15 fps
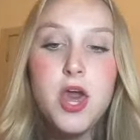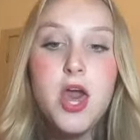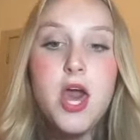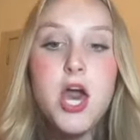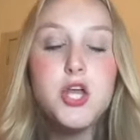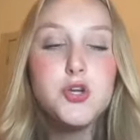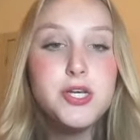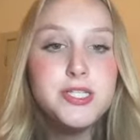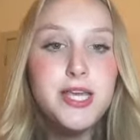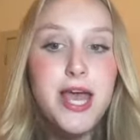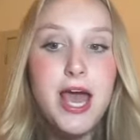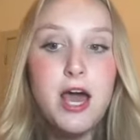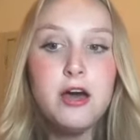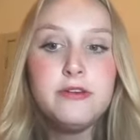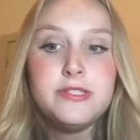Adressa
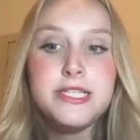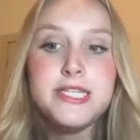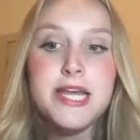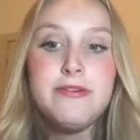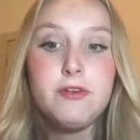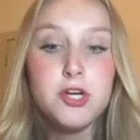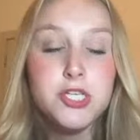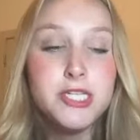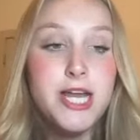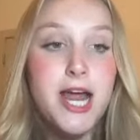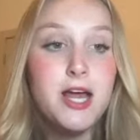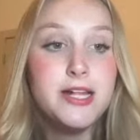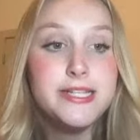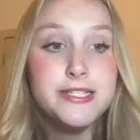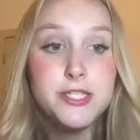Alves is a
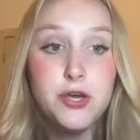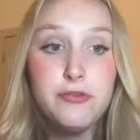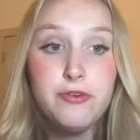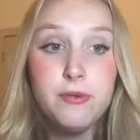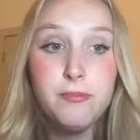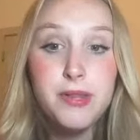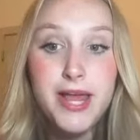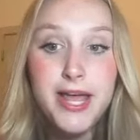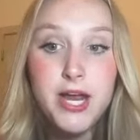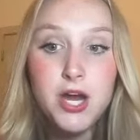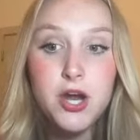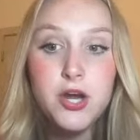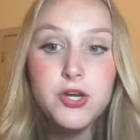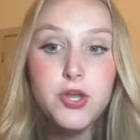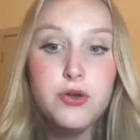versatile and skillful
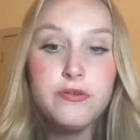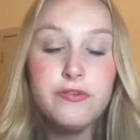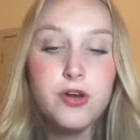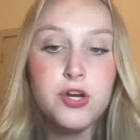player, known for her